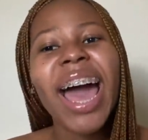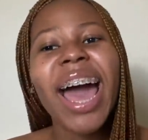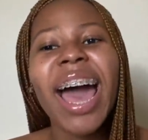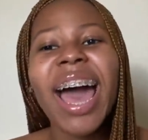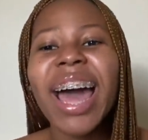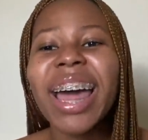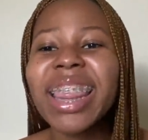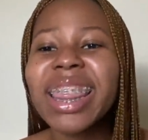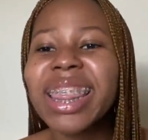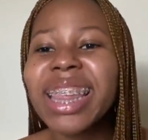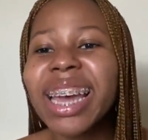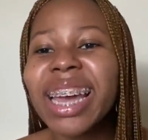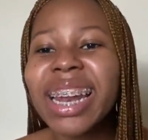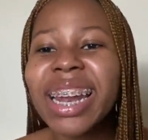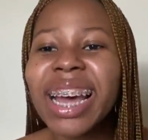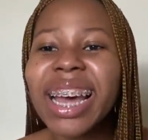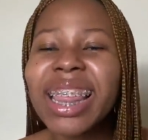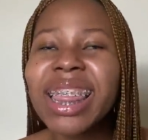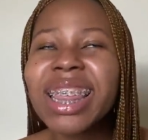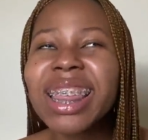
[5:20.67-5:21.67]
And then
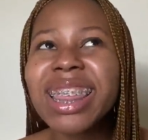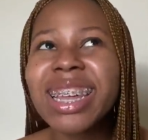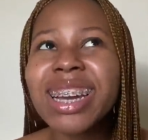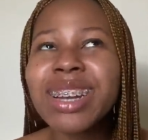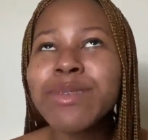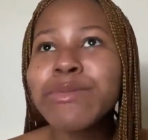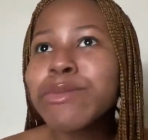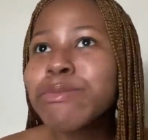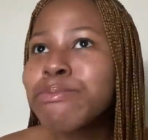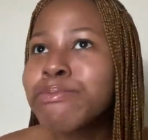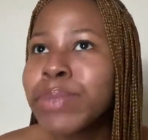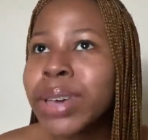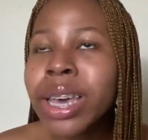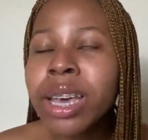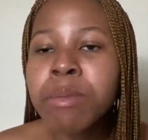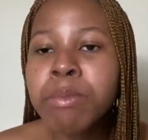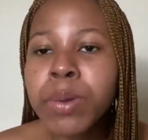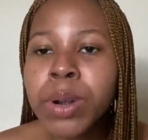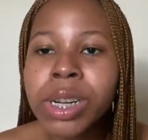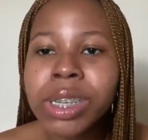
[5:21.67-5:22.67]
the third
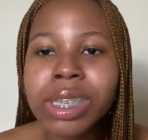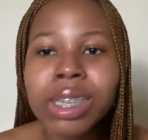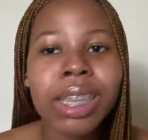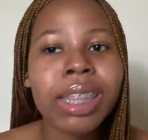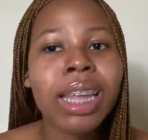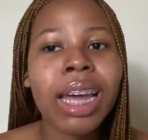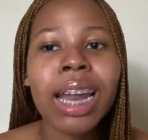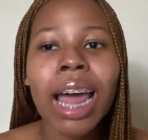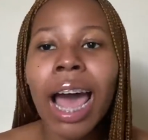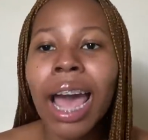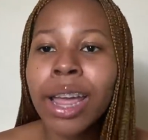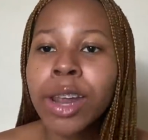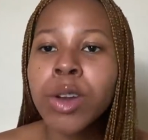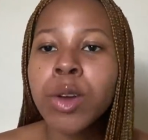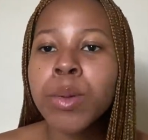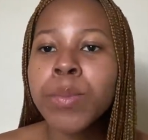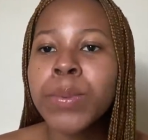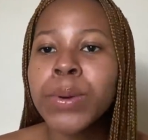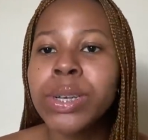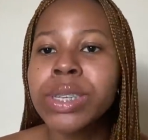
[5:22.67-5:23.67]
big person that I
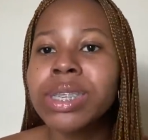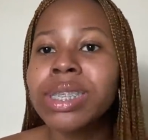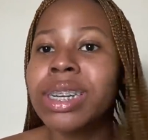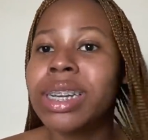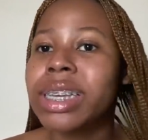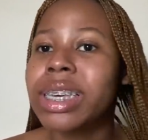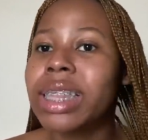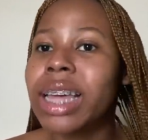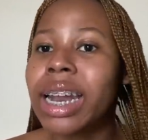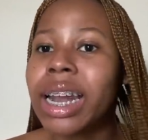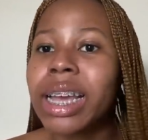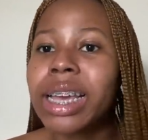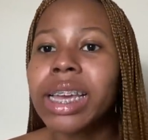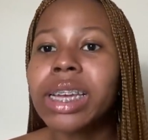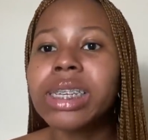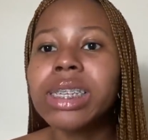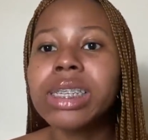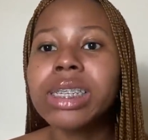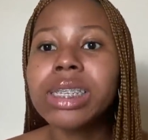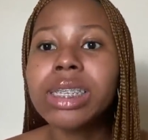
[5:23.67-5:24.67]
know personally that I
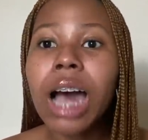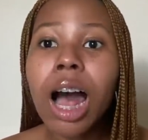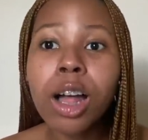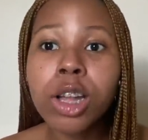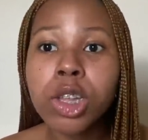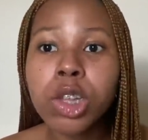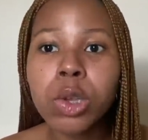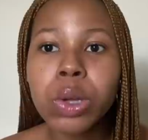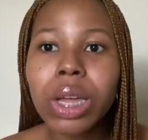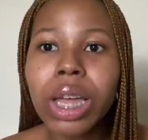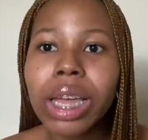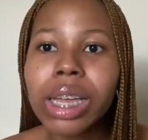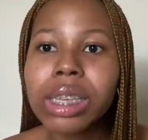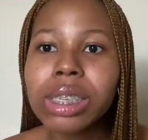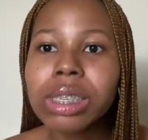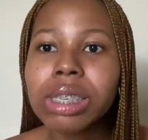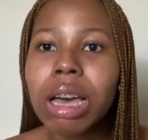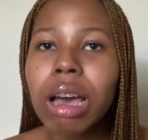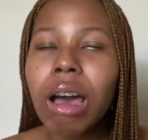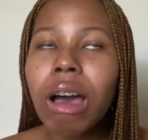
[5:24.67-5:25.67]
can tell you
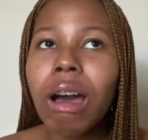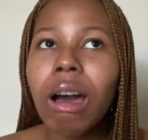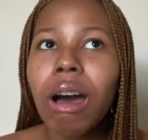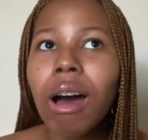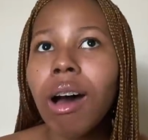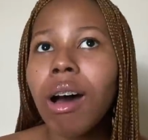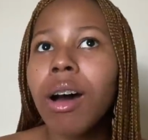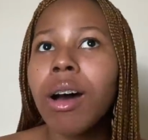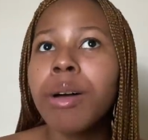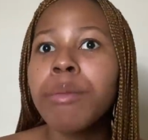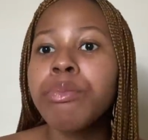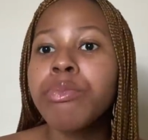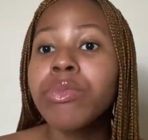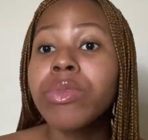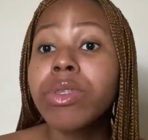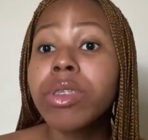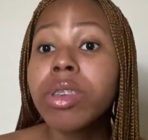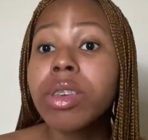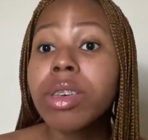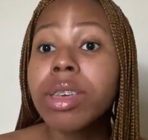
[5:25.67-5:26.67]
is
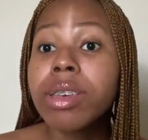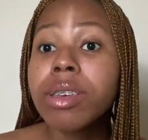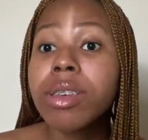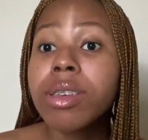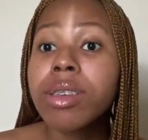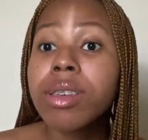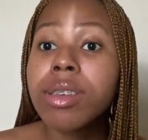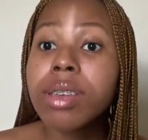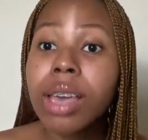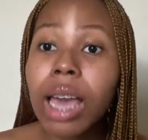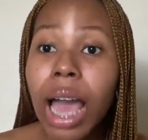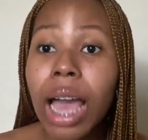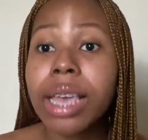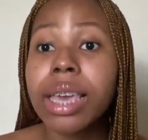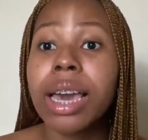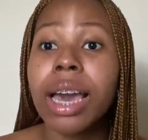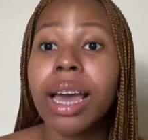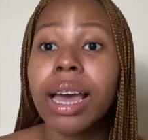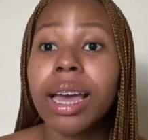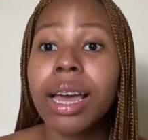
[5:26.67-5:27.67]

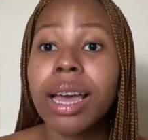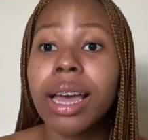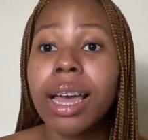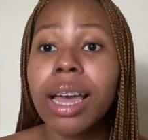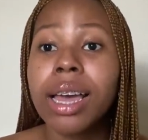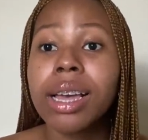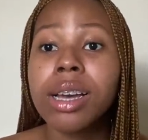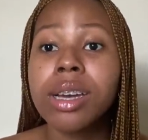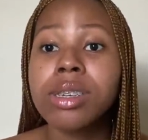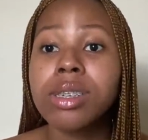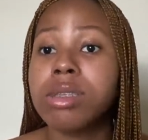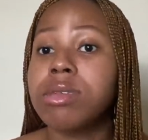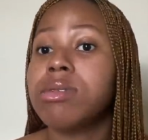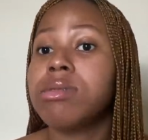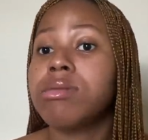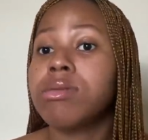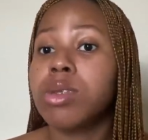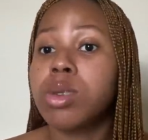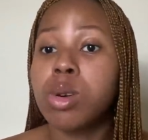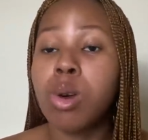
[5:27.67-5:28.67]
Kanya.
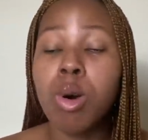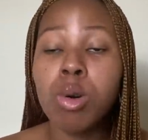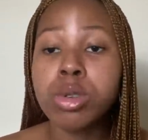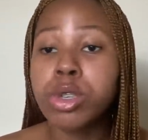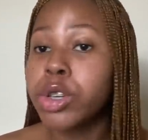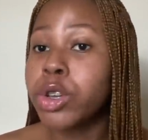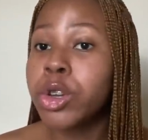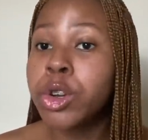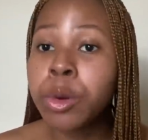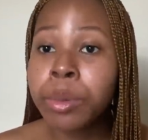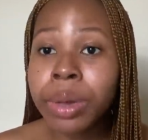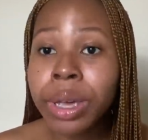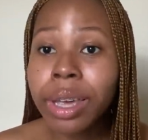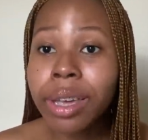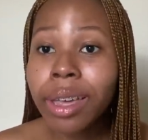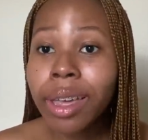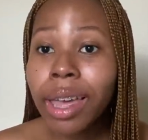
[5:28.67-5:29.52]
Ghost Shubi.